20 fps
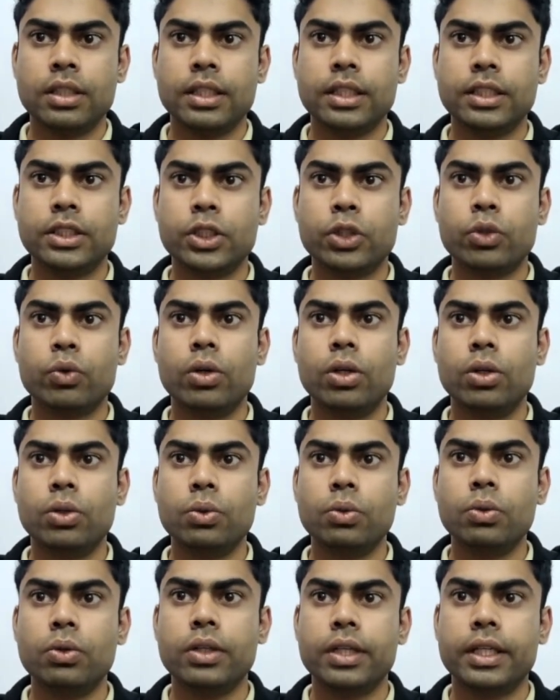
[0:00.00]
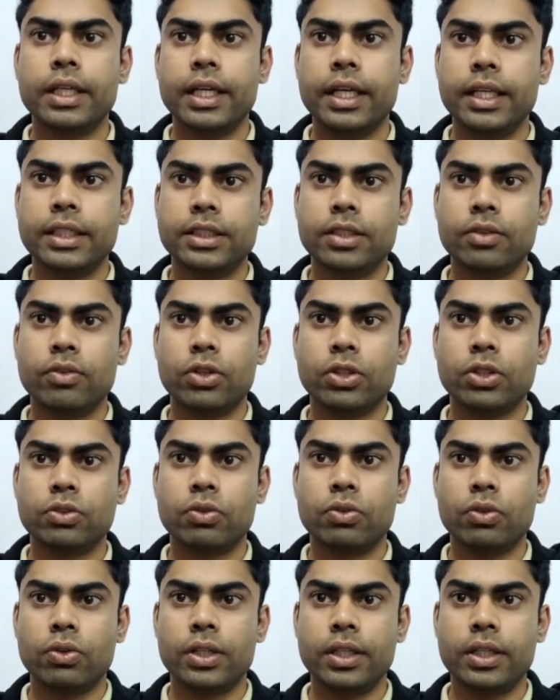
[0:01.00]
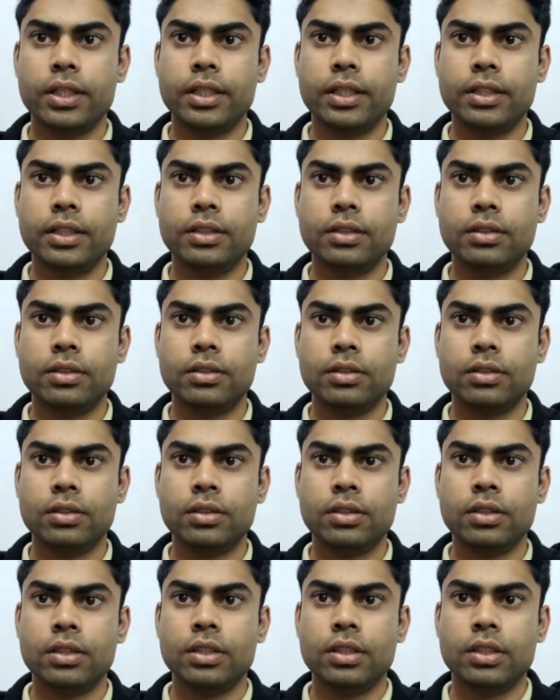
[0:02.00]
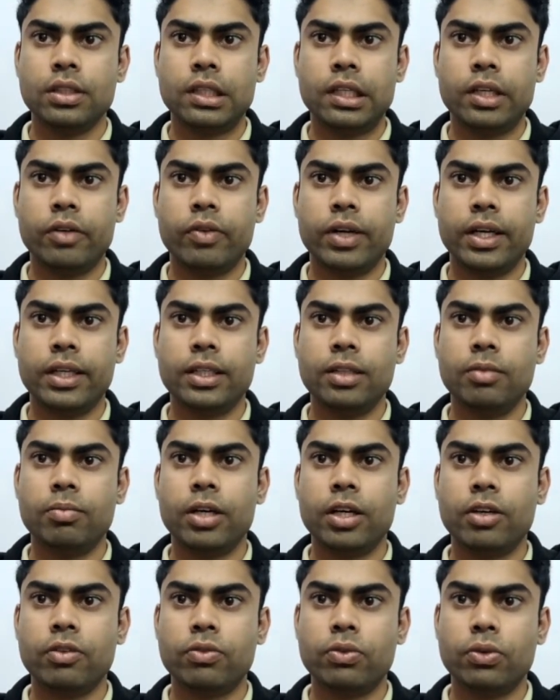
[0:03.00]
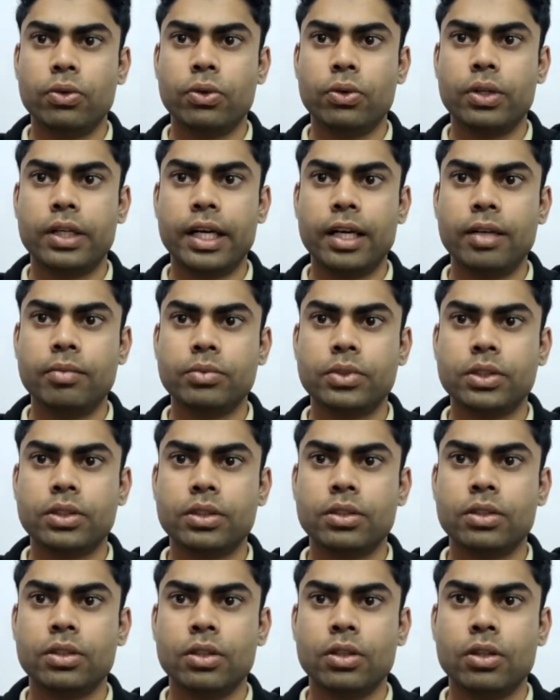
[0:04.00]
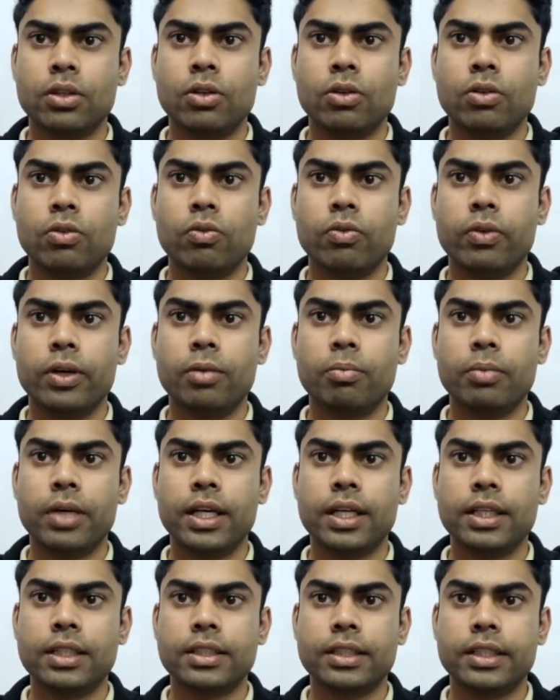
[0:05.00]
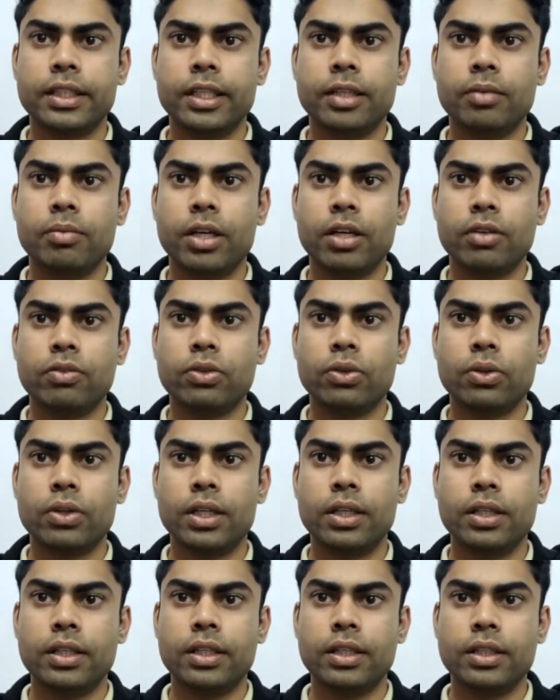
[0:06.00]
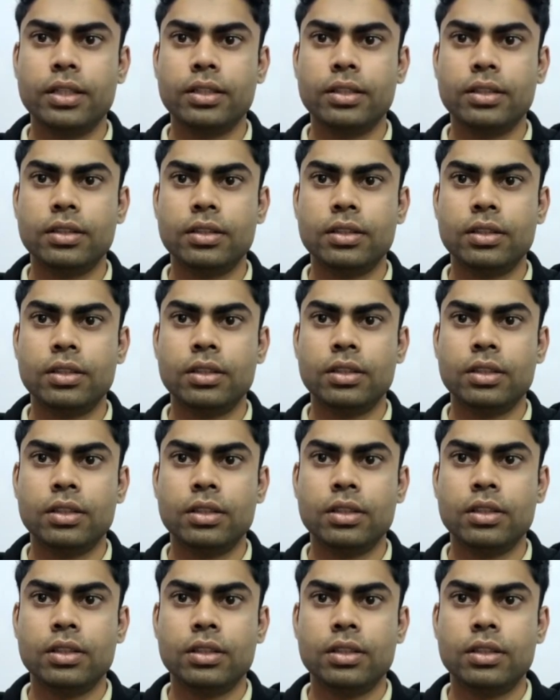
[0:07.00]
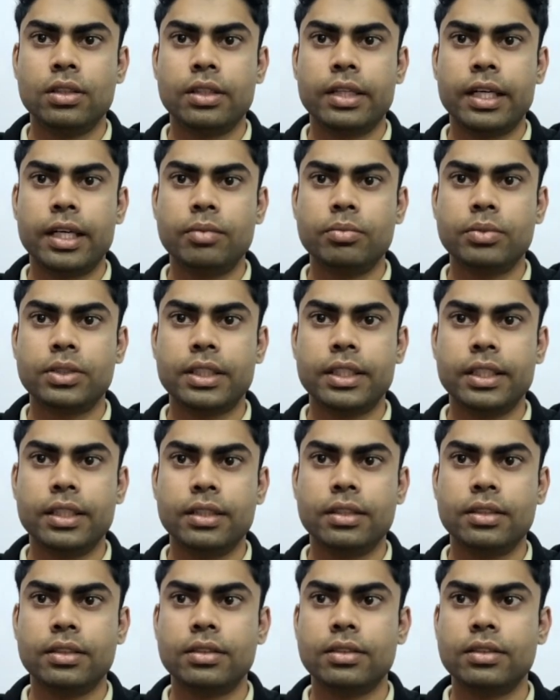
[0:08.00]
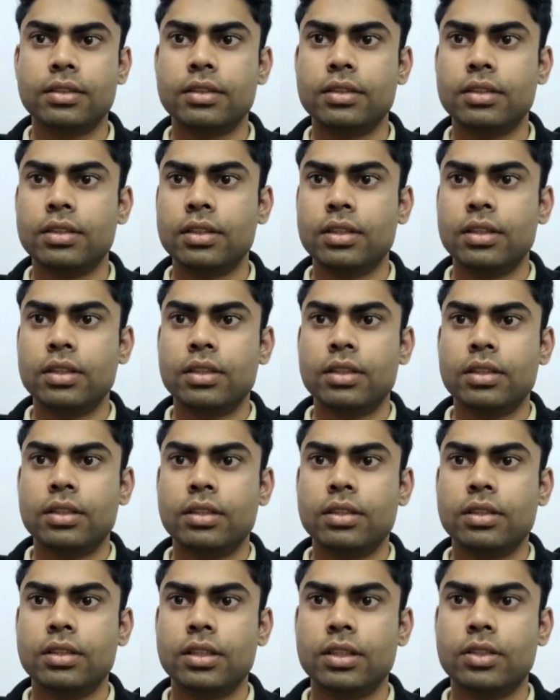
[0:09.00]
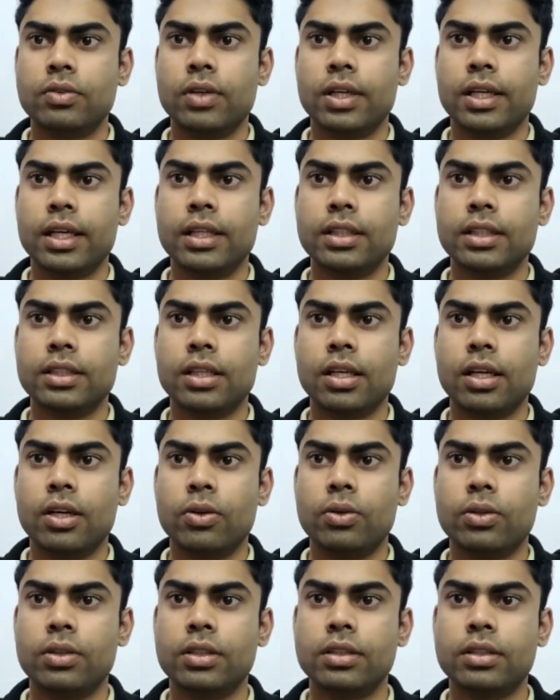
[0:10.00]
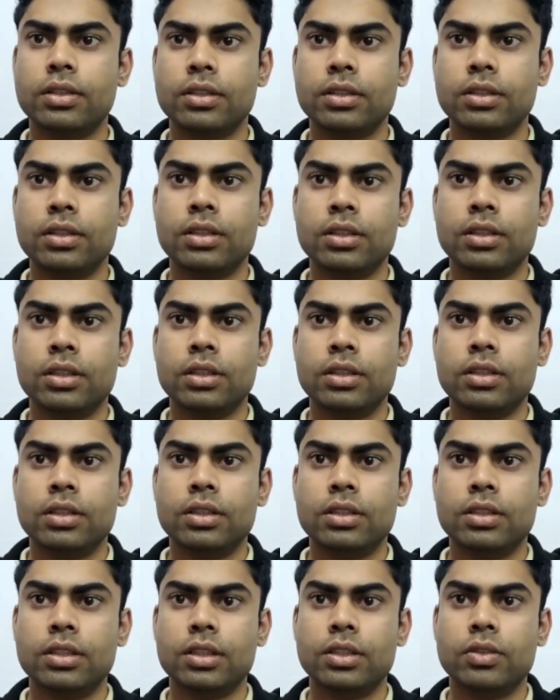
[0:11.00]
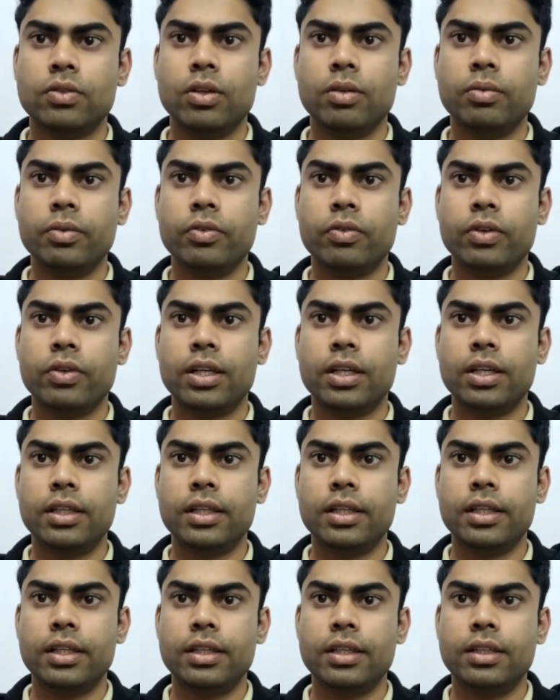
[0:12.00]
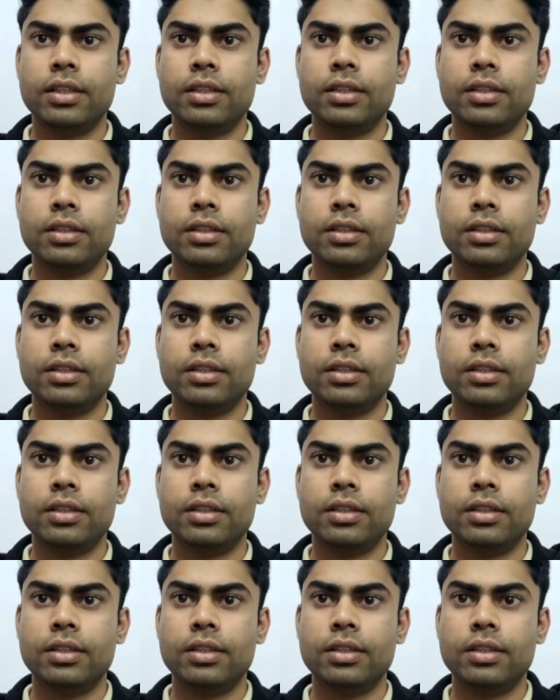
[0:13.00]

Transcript: is equal to KJ was 400 divided by 4 times 1 minus K by 400 times K. This will cancel out. This will be 100.